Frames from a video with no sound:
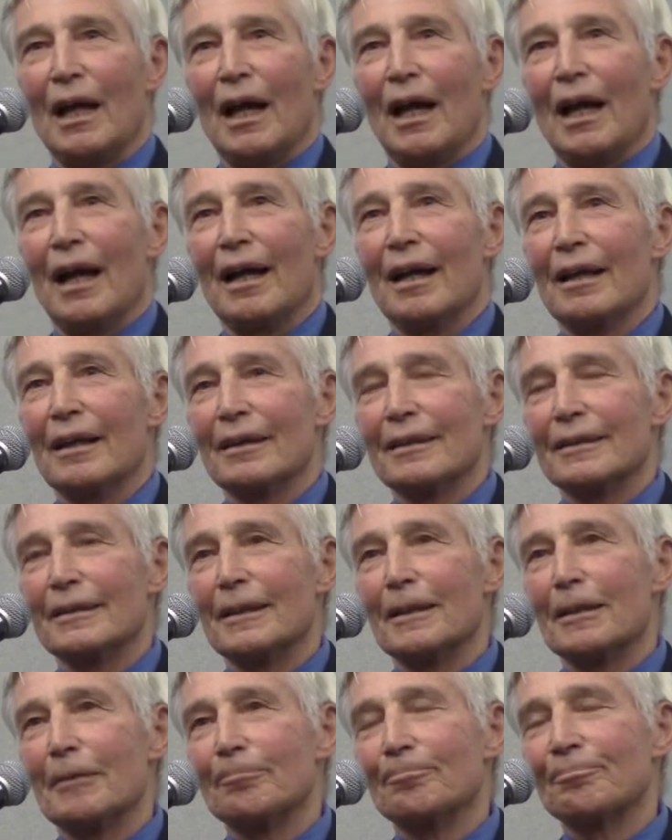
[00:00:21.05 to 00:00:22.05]
And
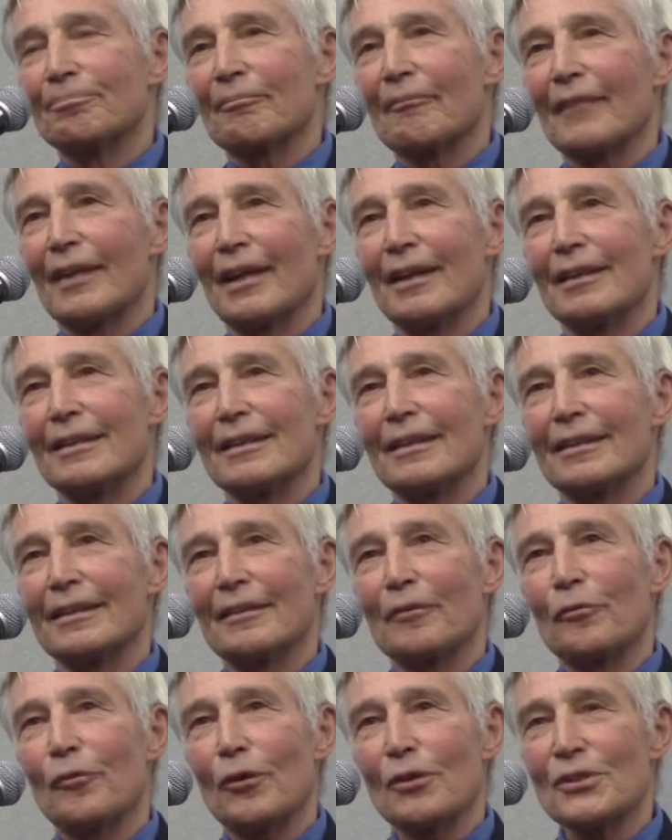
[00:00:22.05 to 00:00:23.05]

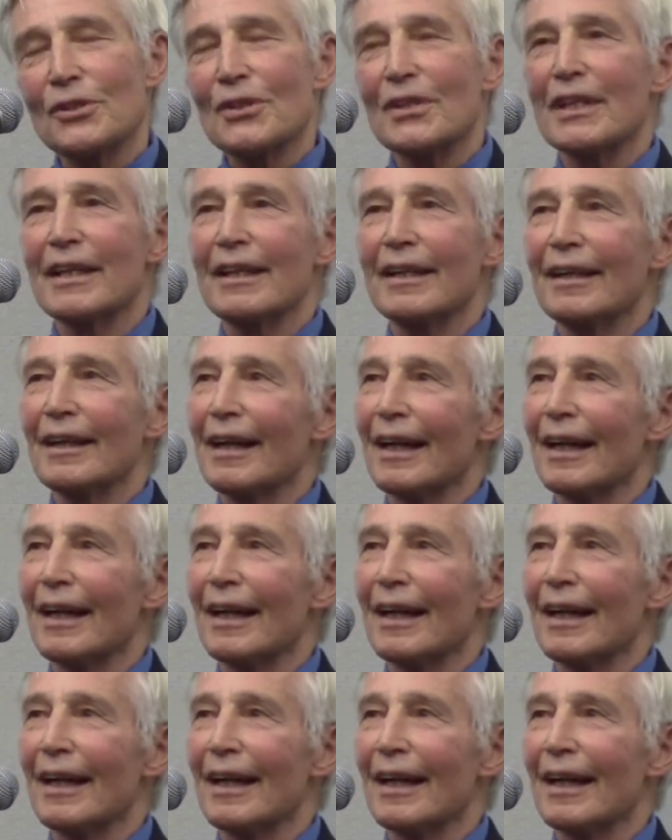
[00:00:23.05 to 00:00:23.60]
the first thing,